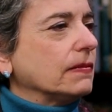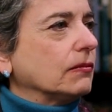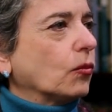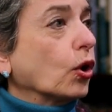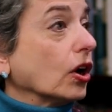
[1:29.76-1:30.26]

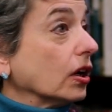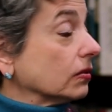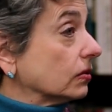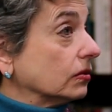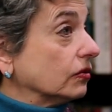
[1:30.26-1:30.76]
were
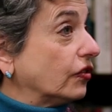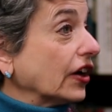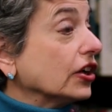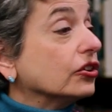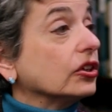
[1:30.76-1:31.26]

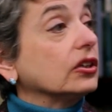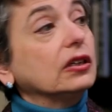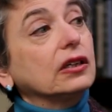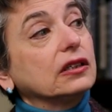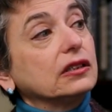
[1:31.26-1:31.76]
very good
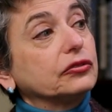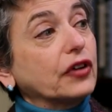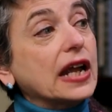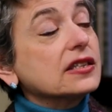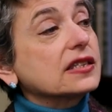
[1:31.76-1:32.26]

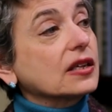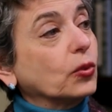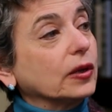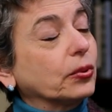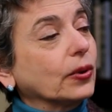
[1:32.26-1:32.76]
friends at
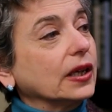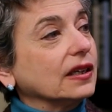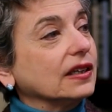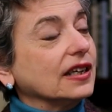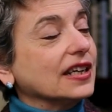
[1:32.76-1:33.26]
one point
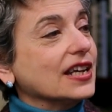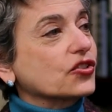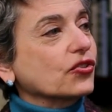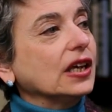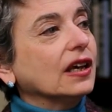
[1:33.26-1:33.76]
in
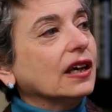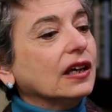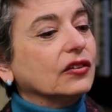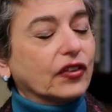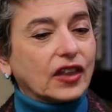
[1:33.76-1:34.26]
history.
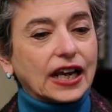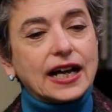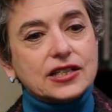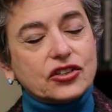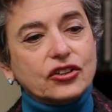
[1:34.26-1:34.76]
For the
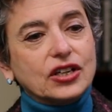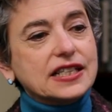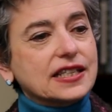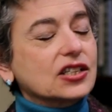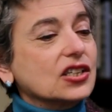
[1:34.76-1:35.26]
last
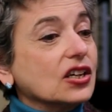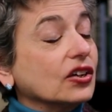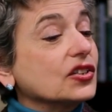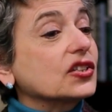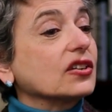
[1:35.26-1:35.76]
36
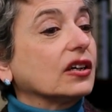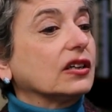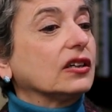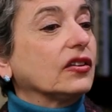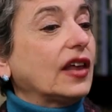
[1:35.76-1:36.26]
years,
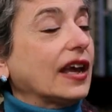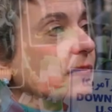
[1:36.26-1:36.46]
they have